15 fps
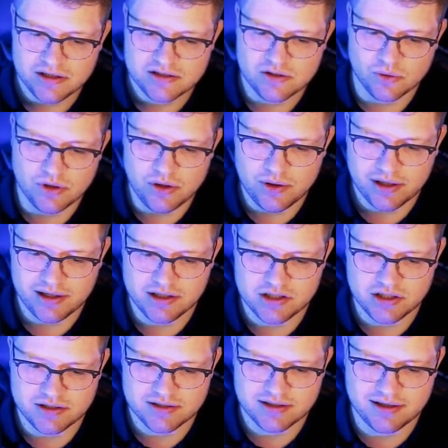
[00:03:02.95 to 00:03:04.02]
So now I can
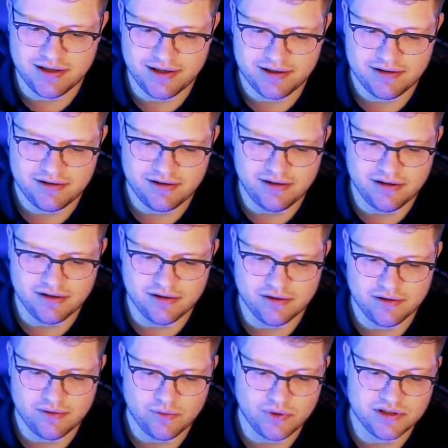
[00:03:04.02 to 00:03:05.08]
just click
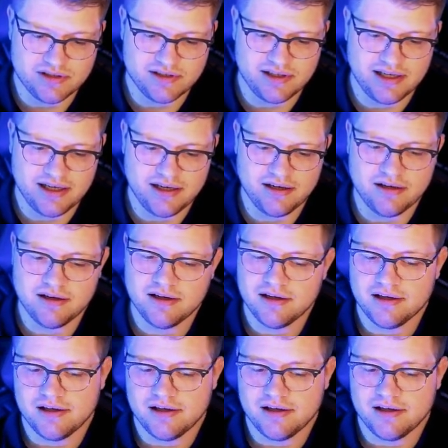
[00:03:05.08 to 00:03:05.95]
here once again